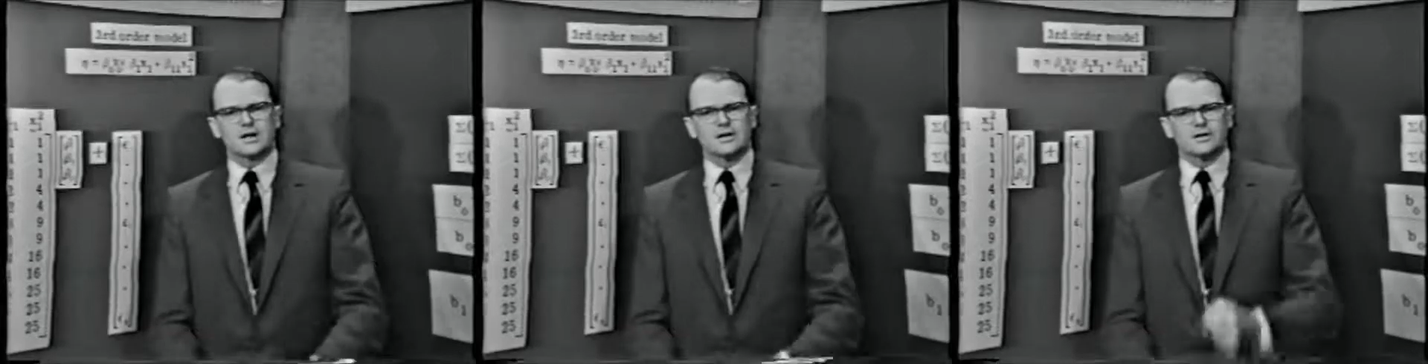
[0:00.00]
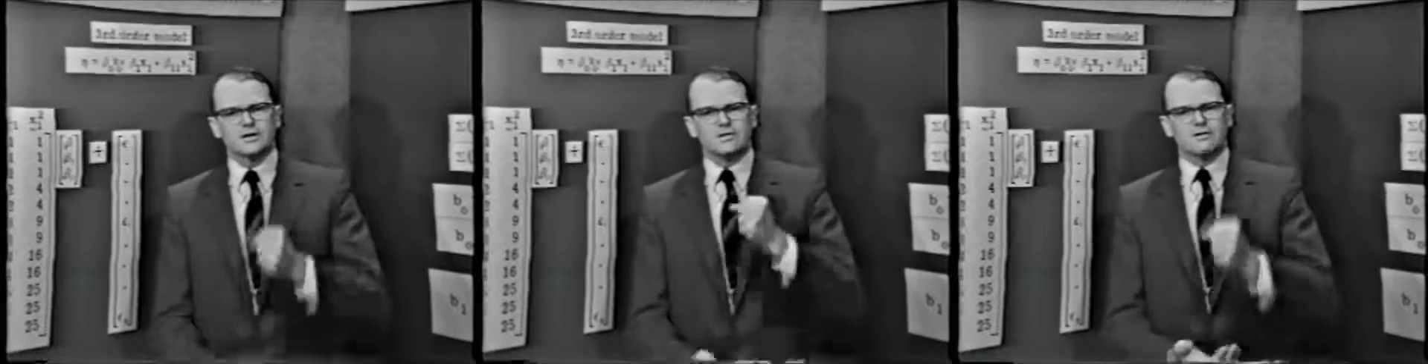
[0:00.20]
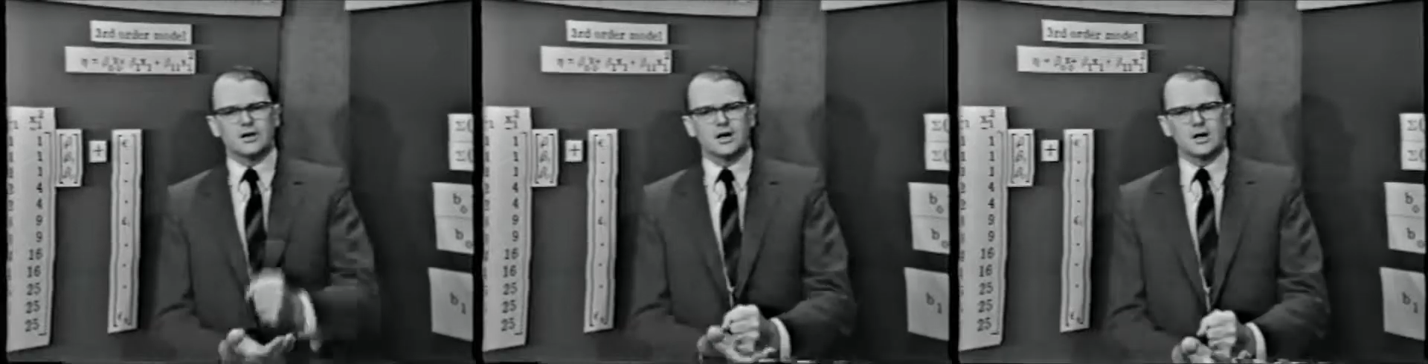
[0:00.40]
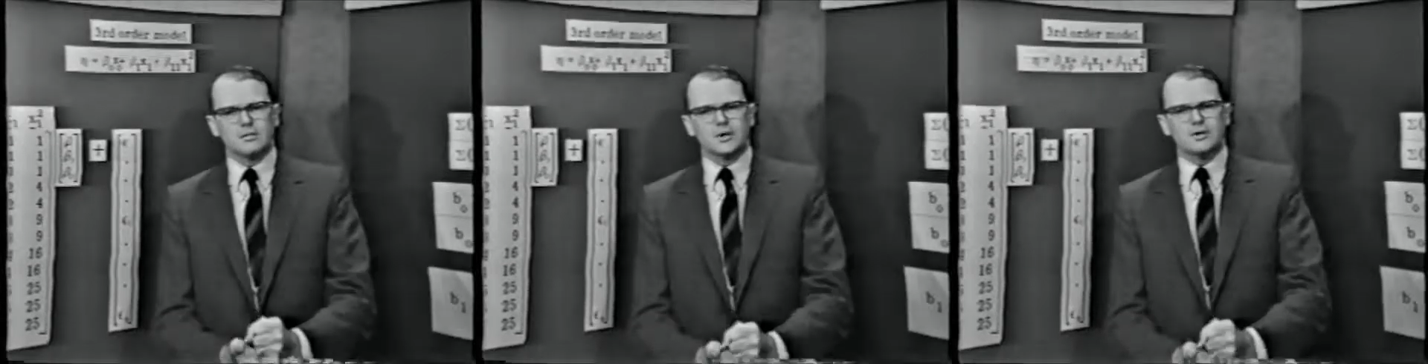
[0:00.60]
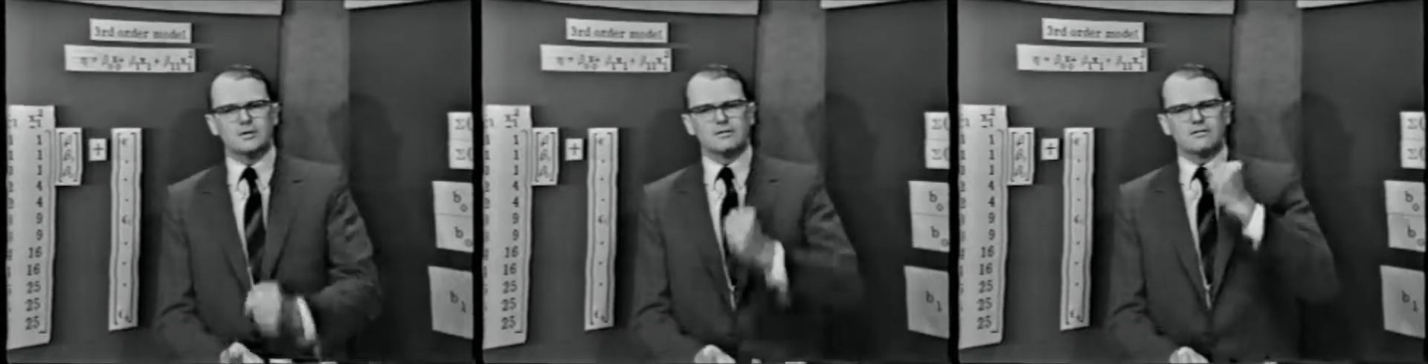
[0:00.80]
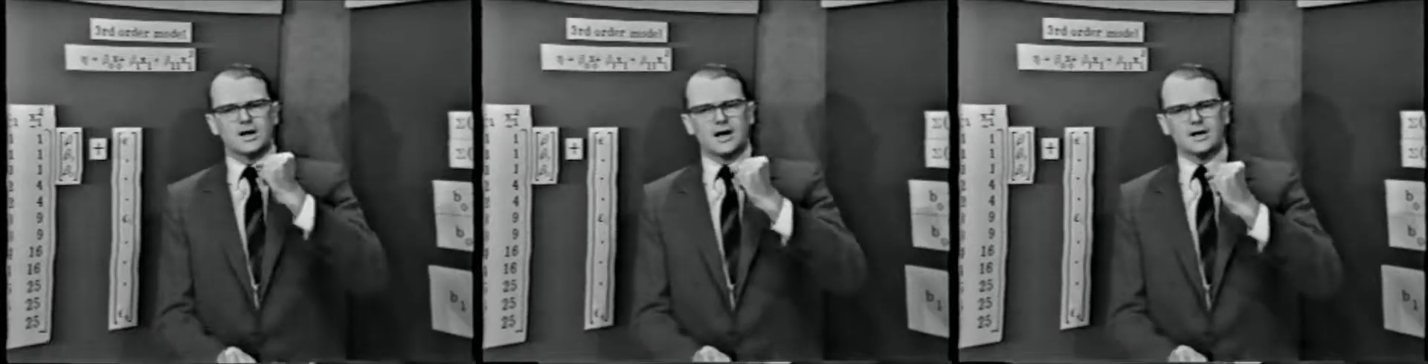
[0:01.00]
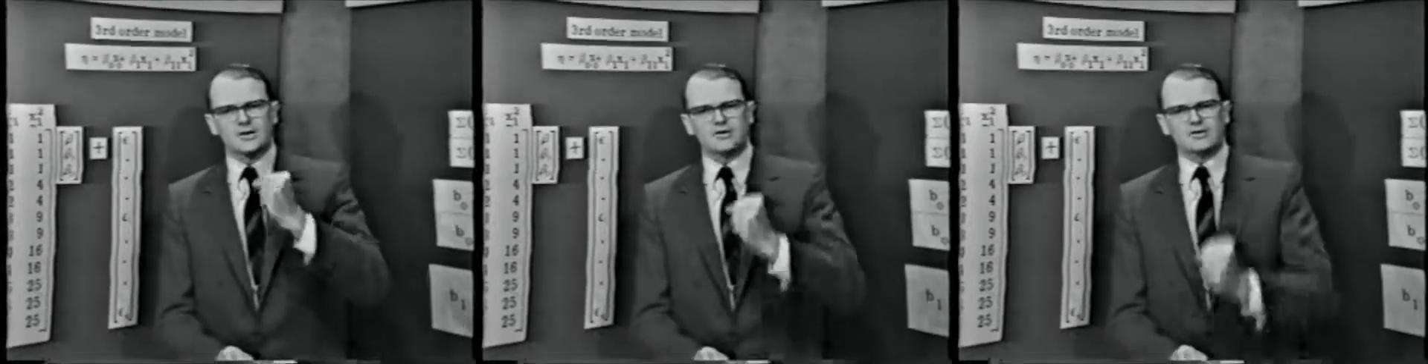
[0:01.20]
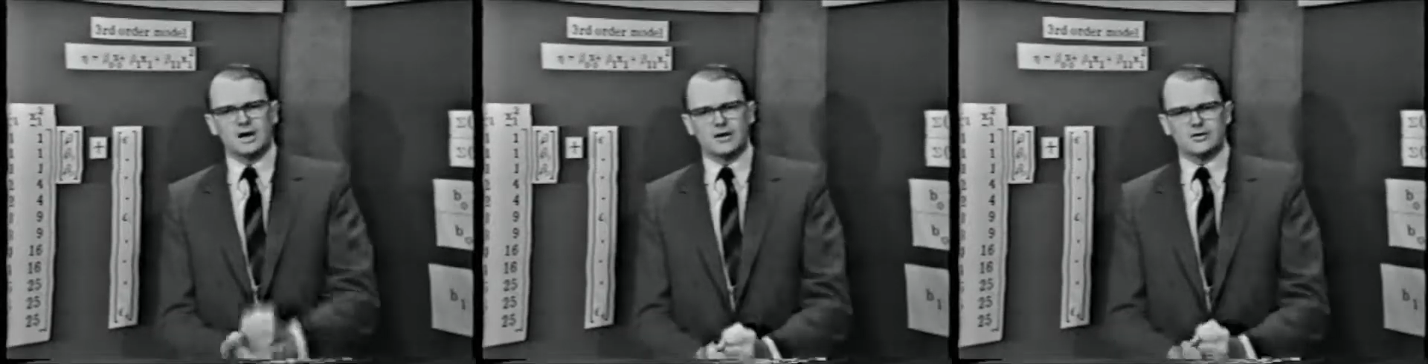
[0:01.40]
because invariably you can find a
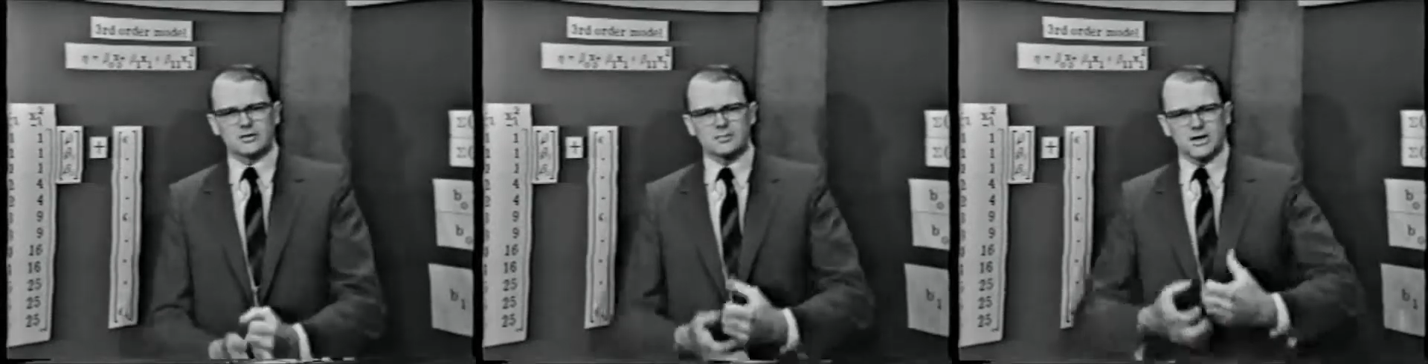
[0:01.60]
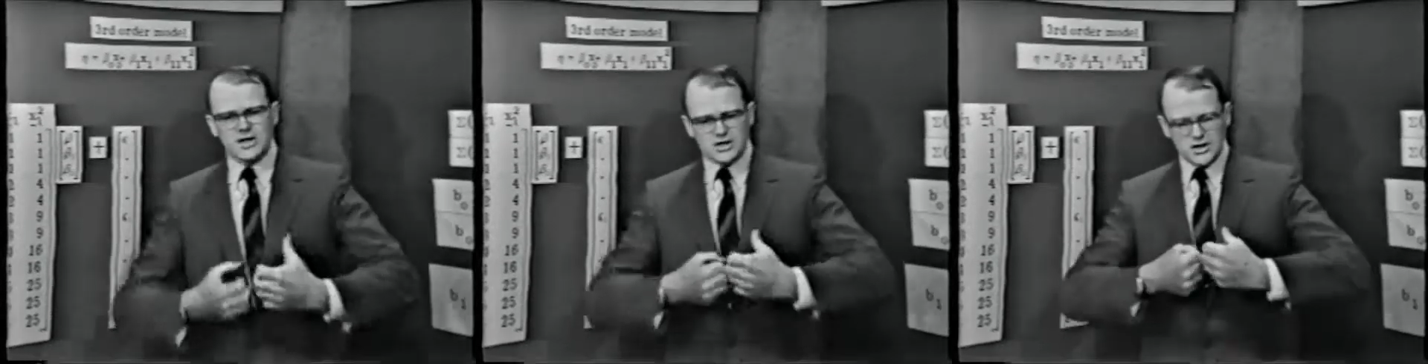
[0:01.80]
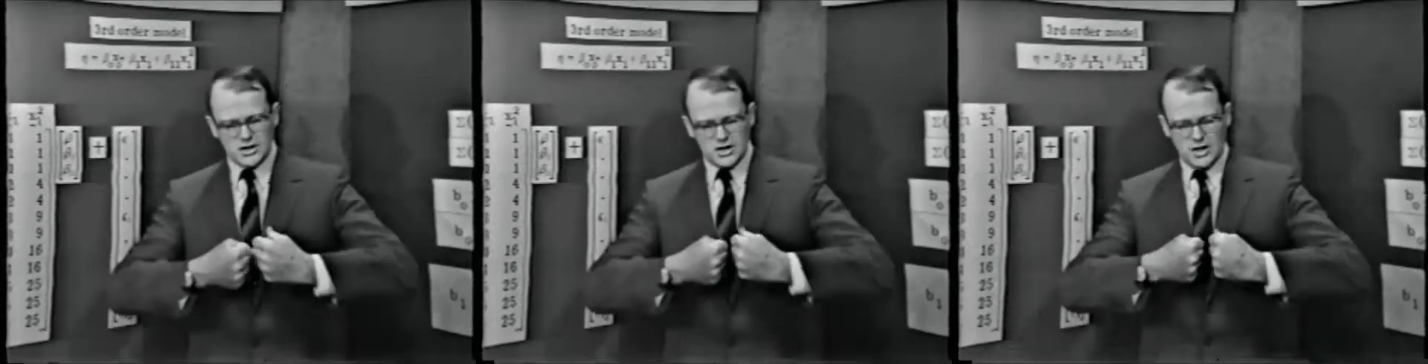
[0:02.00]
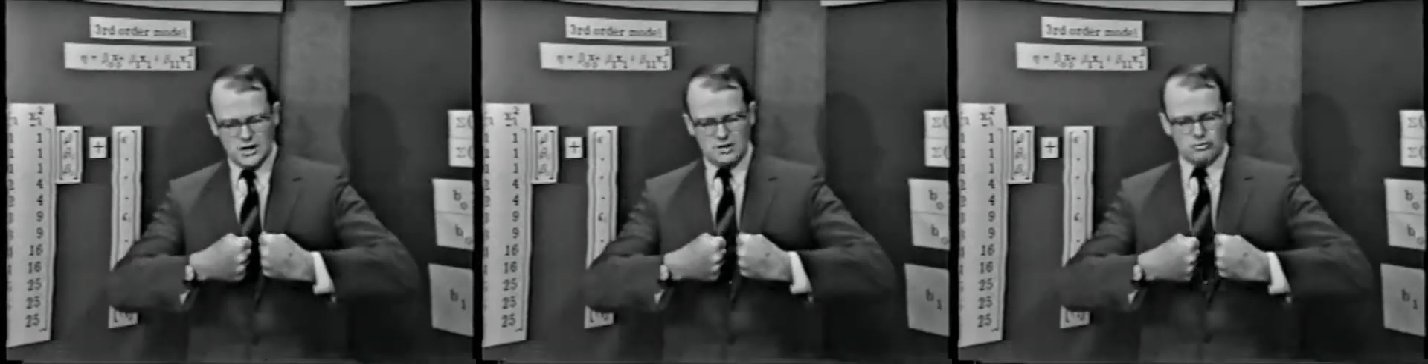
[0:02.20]
transformation,